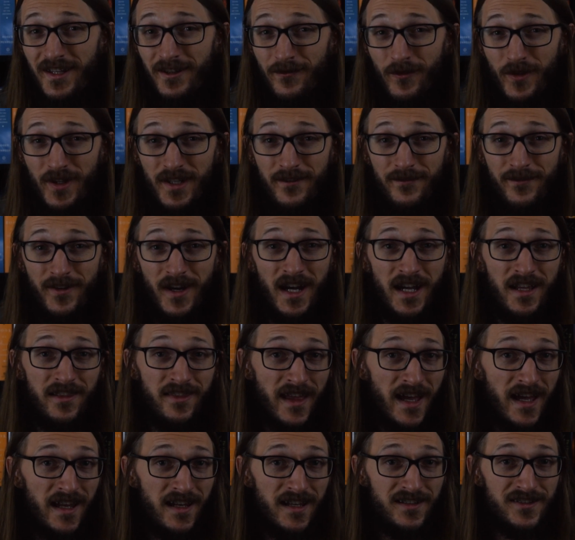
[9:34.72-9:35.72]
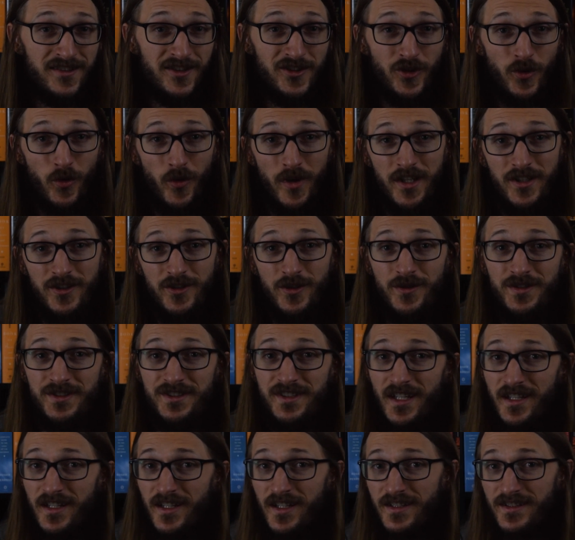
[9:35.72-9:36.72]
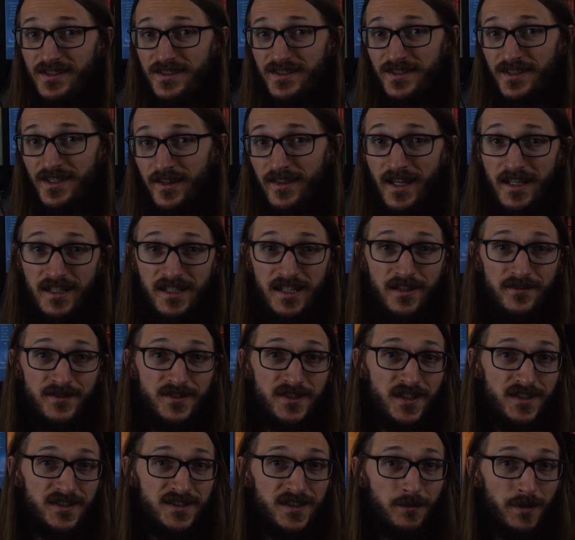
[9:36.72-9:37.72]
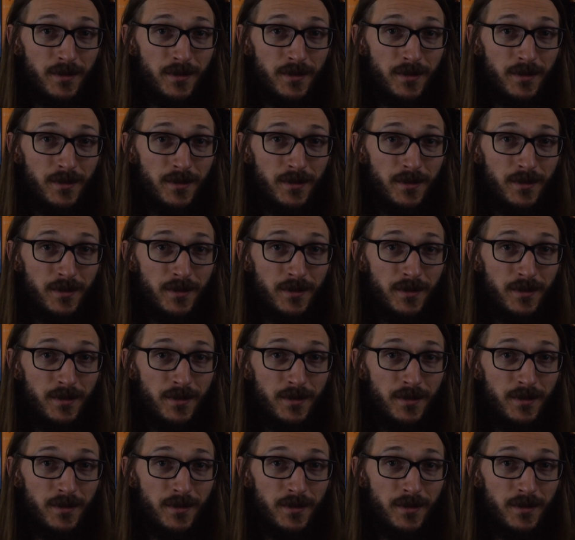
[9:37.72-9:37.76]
if we divide that into 22 seconds, that gives us